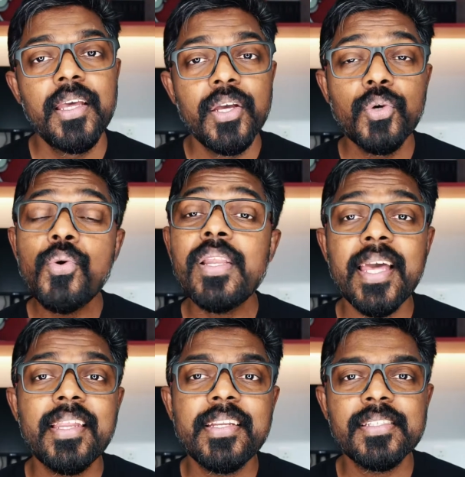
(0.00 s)
Google
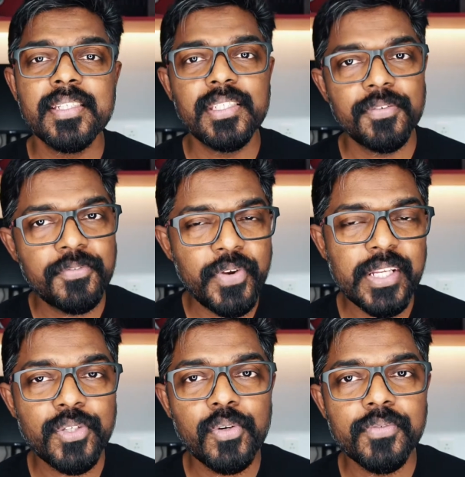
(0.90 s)
Analytics is a free
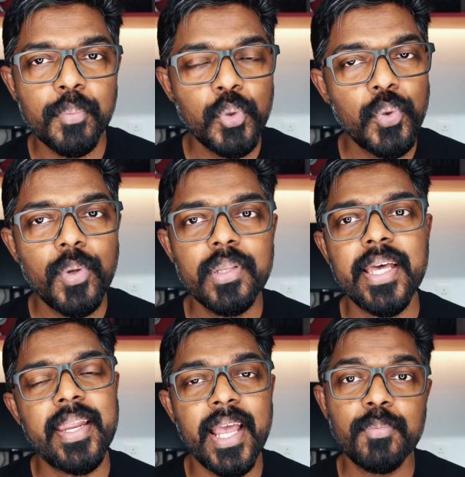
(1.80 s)
tool from Google
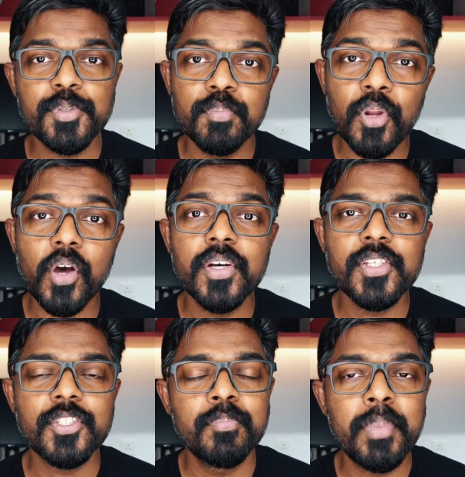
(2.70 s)
that helps
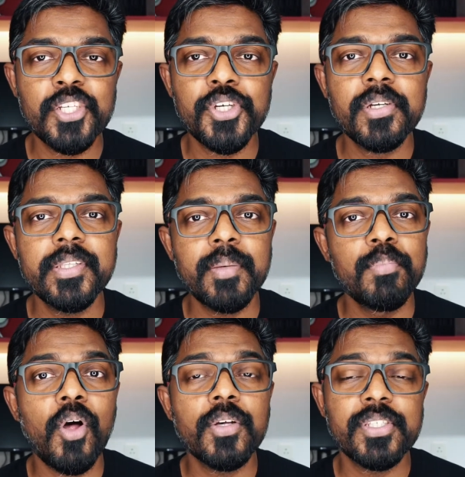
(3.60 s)
bloggers measure their
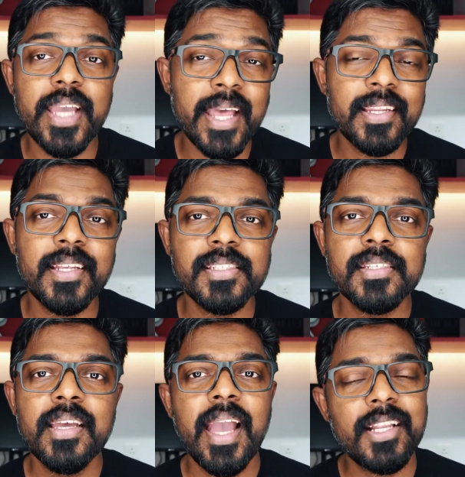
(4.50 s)
blog's analytics
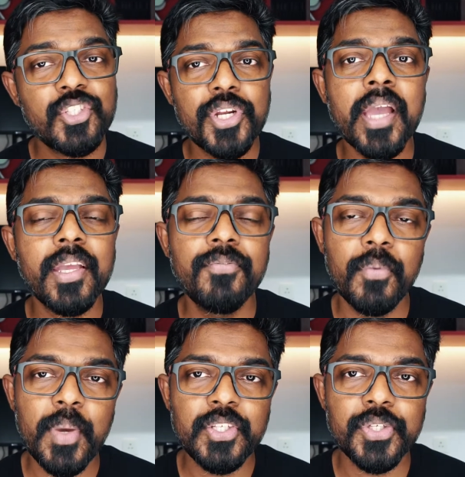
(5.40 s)
and track
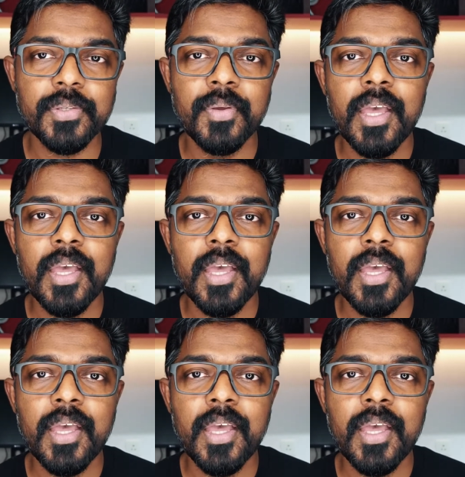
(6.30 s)
information